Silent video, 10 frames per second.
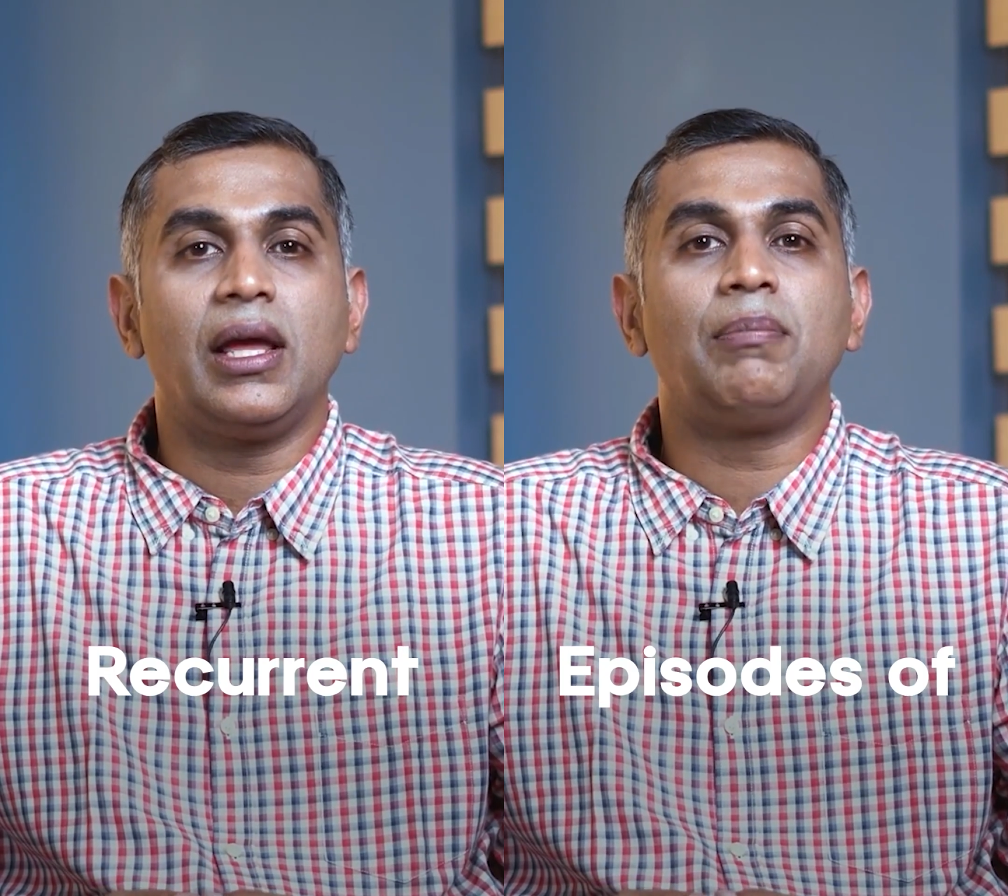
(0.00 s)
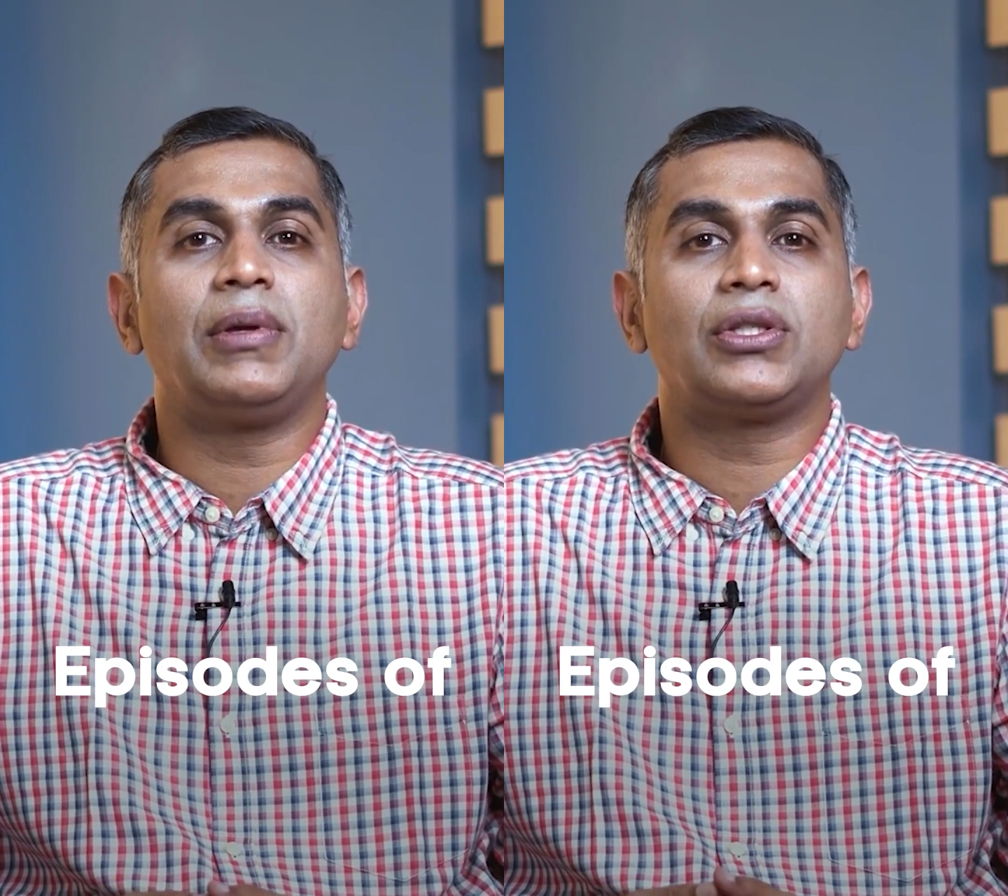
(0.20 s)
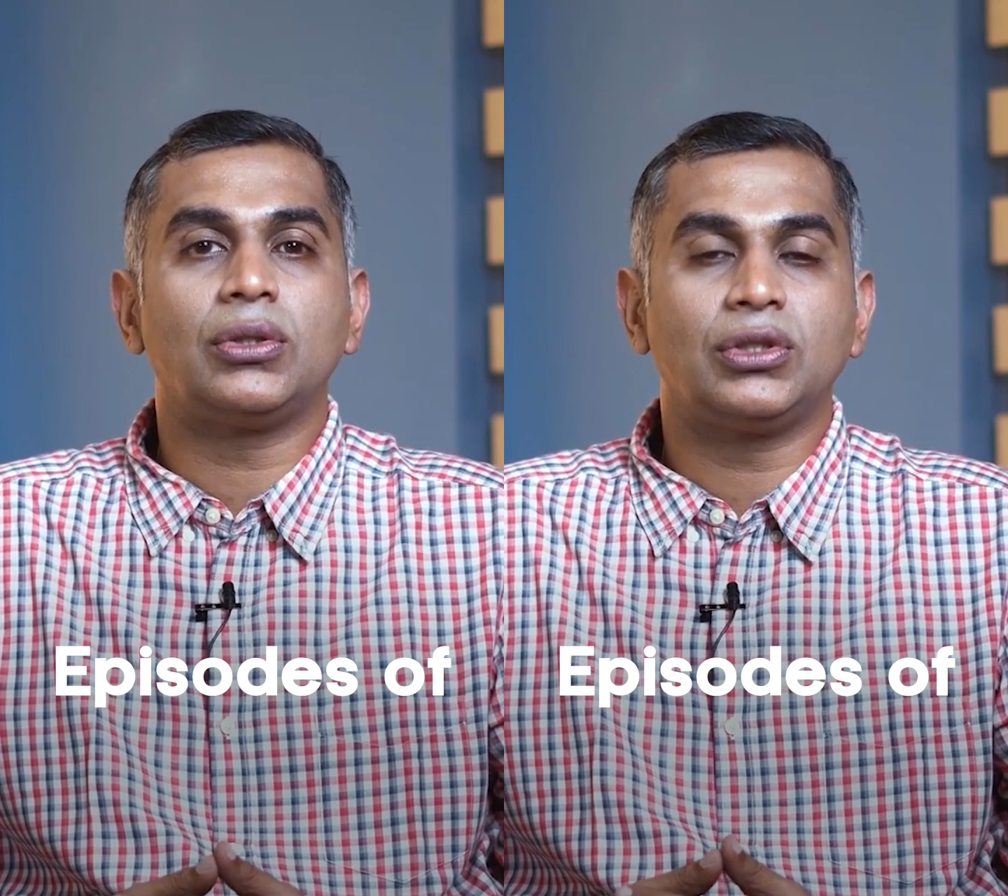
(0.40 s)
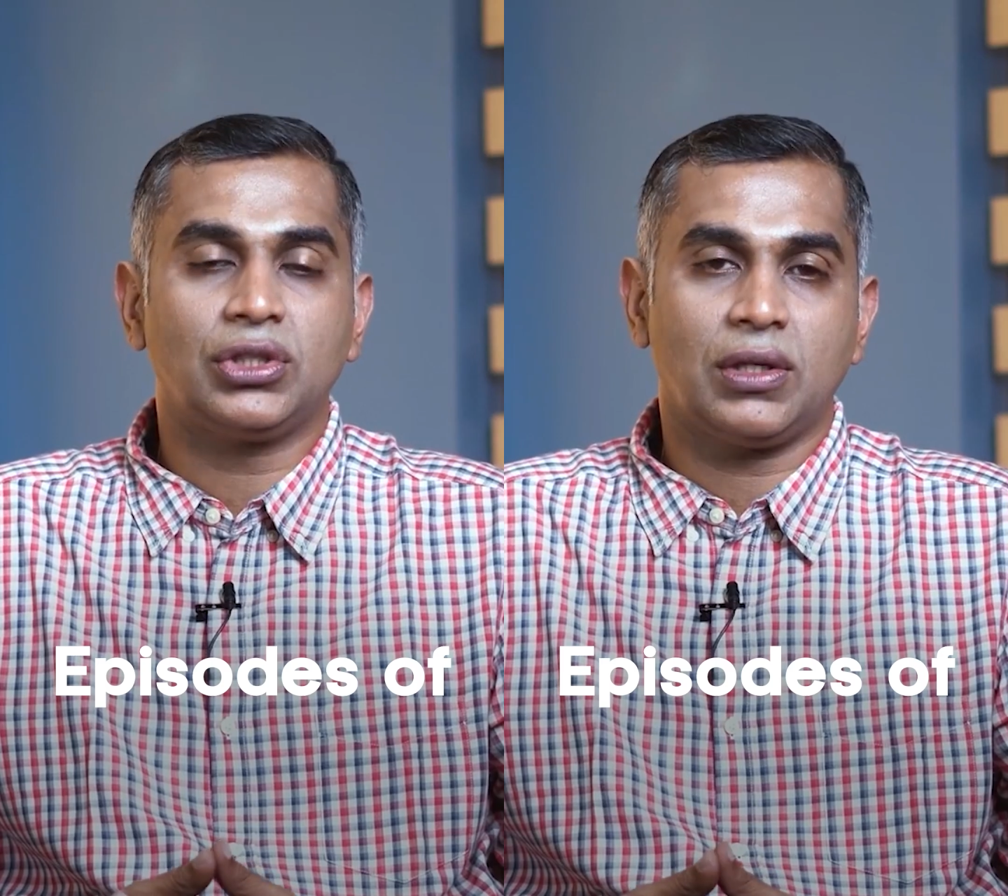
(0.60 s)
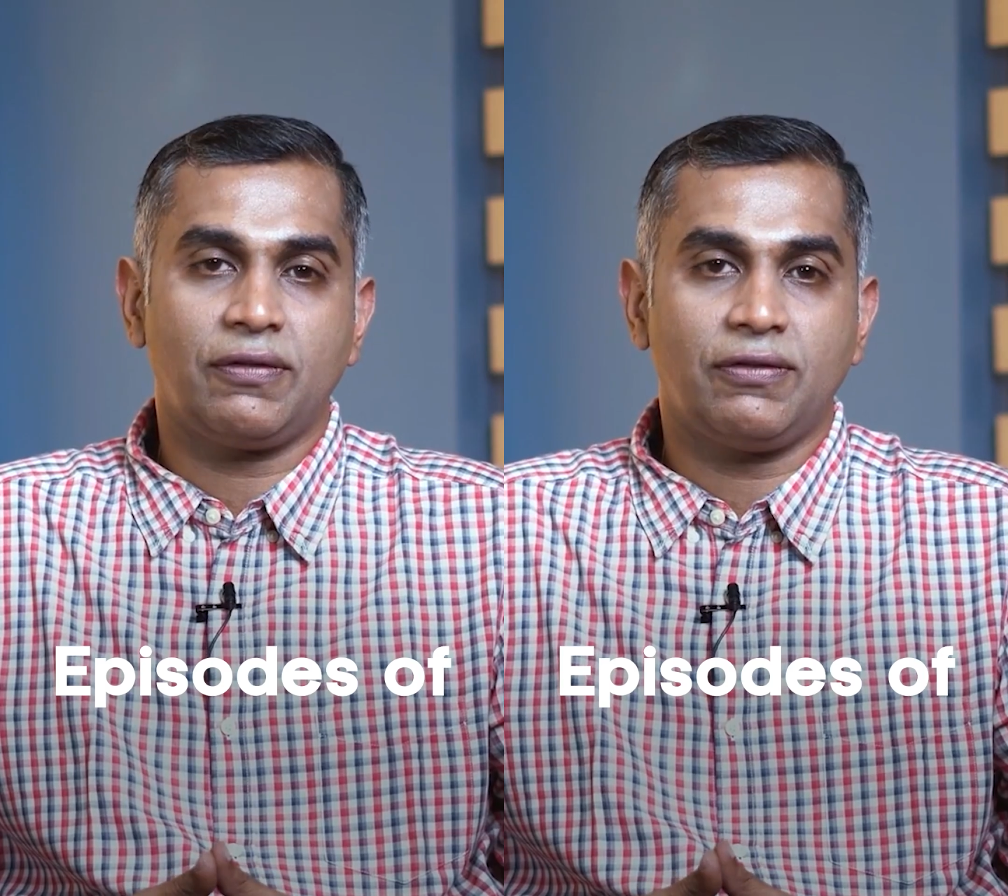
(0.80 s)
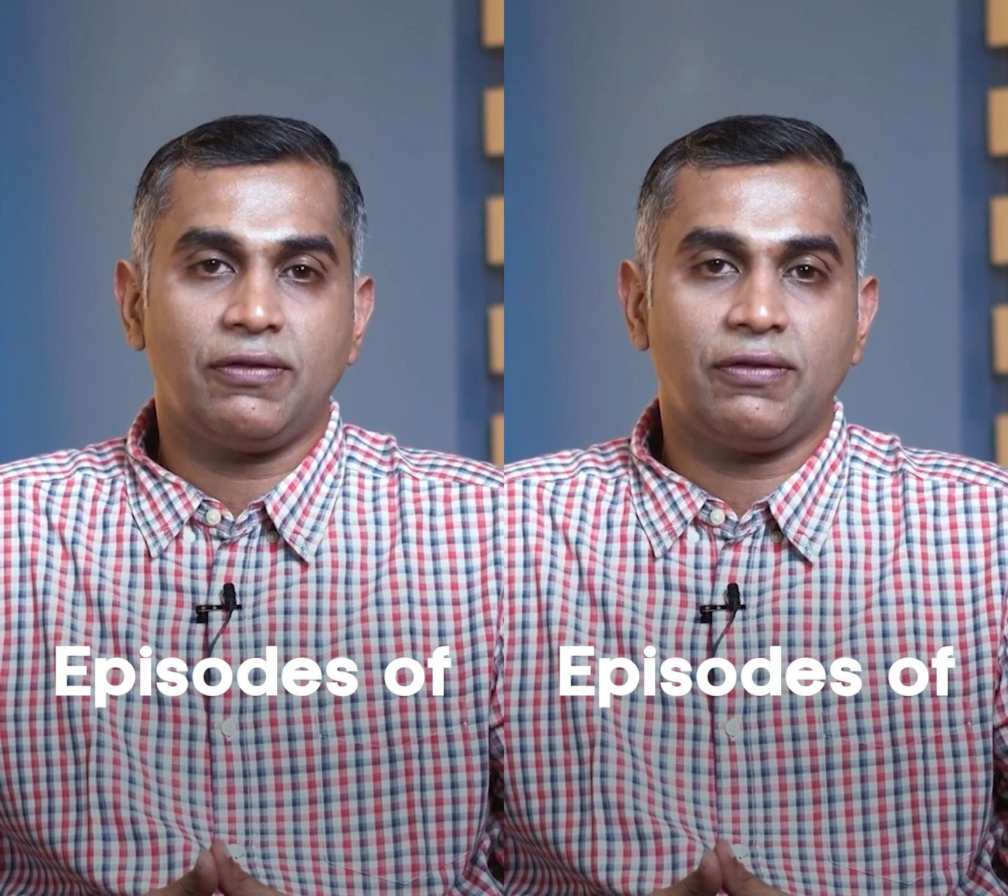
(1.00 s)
episodes of